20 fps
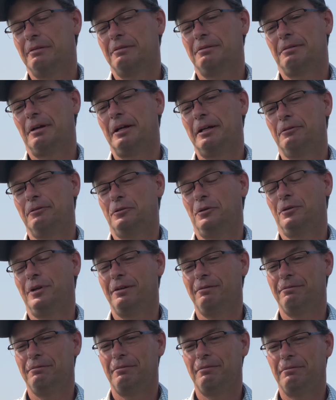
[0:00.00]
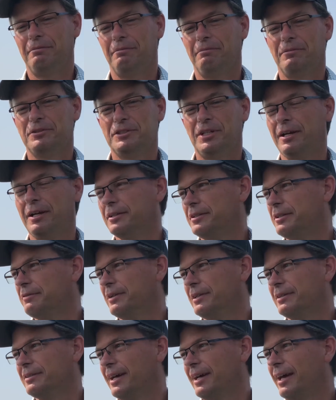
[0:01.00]
I don't have
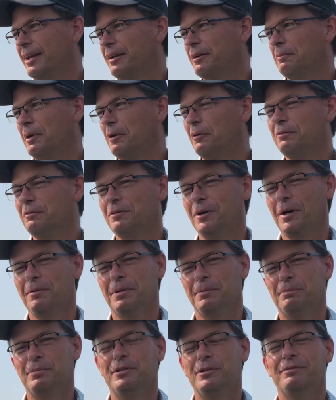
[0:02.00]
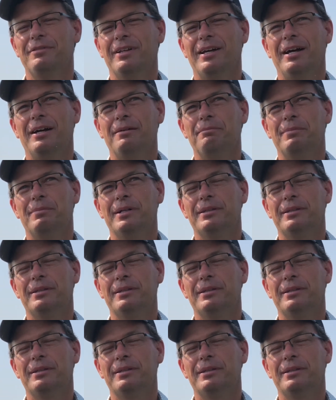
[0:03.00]
scientific data on my own farm to prove that,